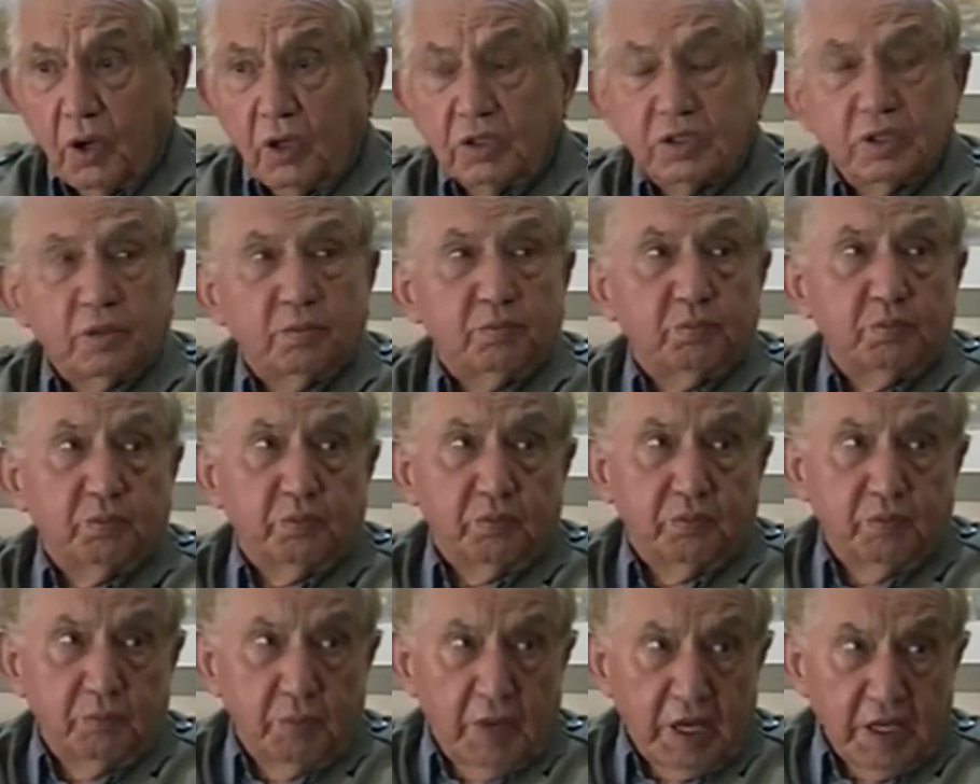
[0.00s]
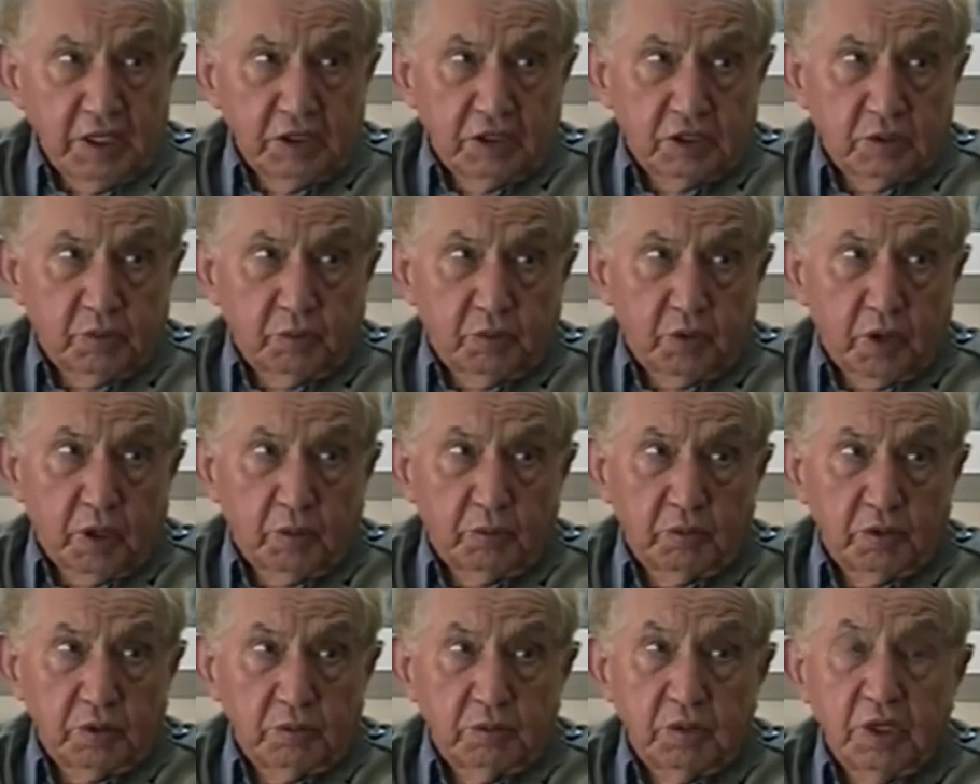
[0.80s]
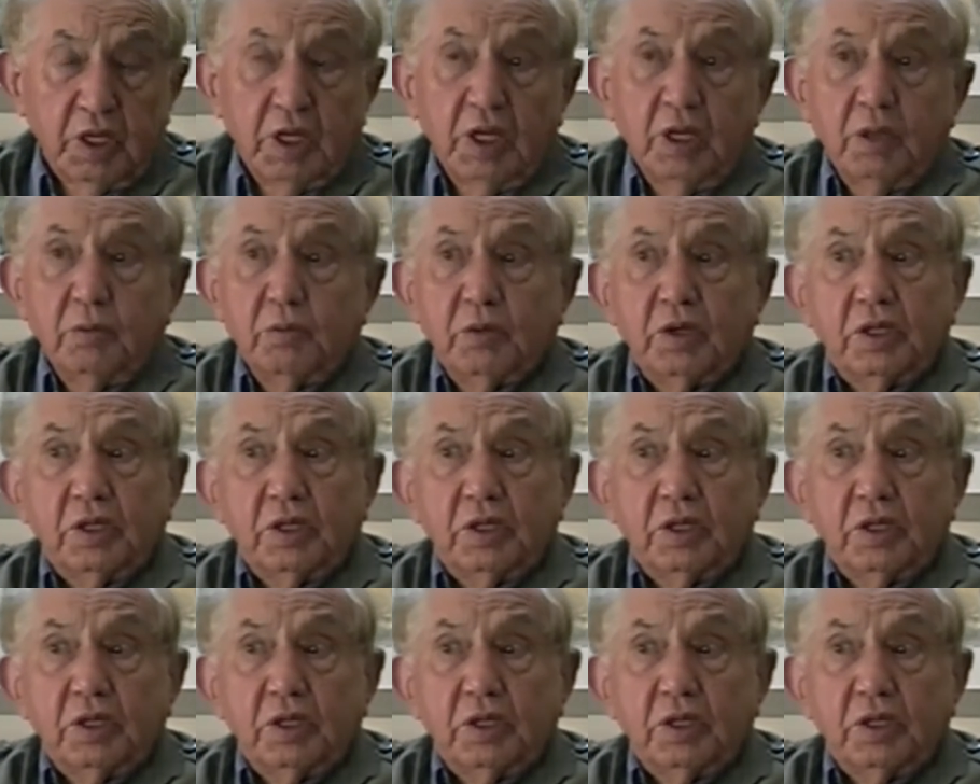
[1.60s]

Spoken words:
was a major problem.